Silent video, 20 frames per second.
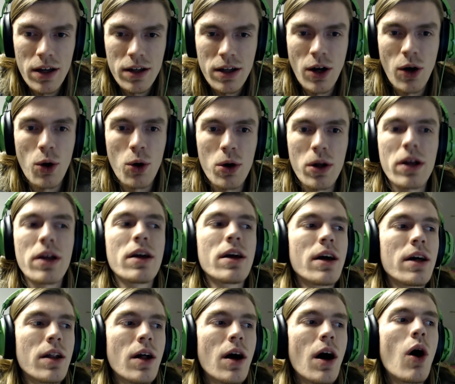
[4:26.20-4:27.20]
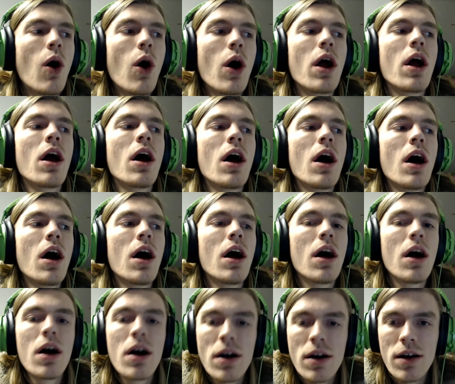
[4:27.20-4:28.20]
Kaori, and Oi!
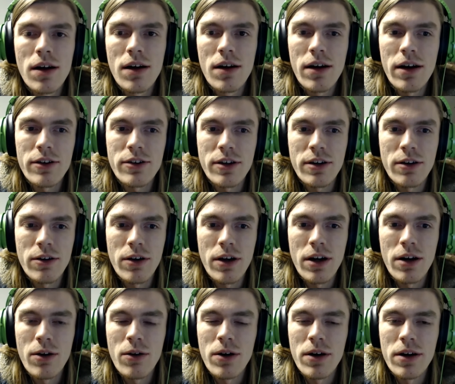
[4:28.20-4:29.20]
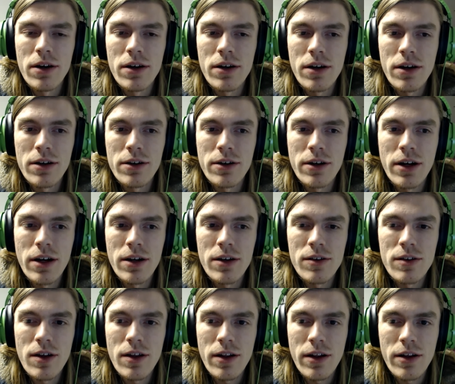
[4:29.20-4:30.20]
Actually, I don't know how to
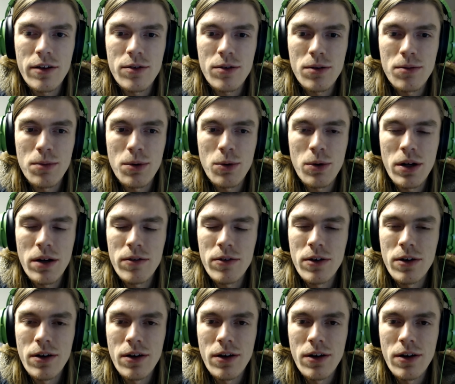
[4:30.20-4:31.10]
say the last one, but whatever.